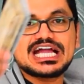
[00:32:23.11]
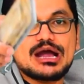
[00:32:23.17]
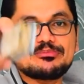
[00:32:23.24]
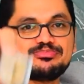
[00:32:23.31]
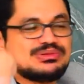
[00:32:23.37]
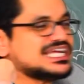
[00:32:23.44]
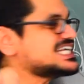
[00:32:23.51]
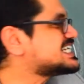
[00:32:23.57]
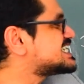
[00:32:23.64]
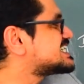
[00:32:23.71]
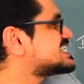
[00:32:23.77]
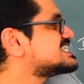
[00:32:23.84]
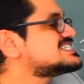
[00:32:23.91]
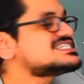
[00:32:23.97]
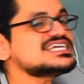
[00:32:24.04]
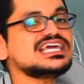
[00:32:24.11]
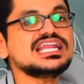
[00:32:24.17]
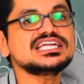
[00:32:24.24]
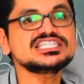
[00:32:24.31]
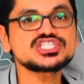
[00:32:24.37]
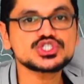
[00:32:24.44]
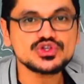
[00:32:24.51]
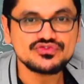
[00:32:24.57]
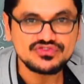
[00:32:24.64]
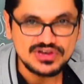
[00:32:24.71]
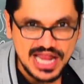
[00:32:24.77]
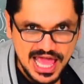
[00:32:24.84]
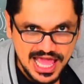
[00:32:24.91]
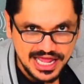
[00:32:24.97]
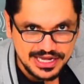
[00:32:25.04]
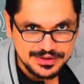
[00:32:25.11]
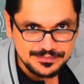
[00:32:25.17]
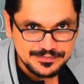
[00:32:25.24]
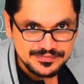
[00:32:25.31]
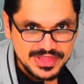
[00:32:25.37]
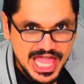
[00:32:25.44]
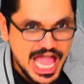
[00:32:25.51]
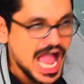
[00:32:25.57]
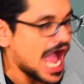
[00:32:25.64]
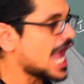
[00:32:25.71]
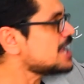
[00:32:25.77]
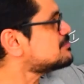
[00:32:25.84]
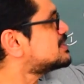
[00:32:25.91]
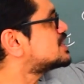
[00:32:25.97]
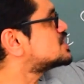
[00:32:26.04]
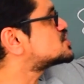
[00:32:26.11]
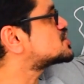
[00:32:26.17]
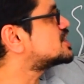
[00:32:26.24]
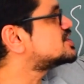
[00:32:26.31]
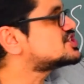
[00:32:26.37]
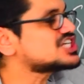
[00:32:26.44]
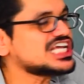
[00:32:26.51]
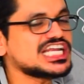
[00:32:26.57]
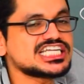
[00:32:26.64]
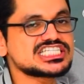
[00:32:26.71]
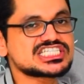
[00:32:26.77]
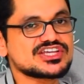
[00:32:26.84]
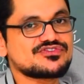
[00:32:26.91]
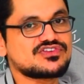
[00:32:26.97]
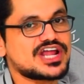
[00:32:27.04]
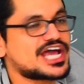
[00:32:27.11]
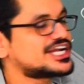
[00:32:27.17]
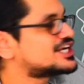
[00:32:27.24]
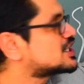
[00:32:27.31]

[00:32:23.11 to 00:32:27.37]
completed the telencephalon. I mentioned telencephalon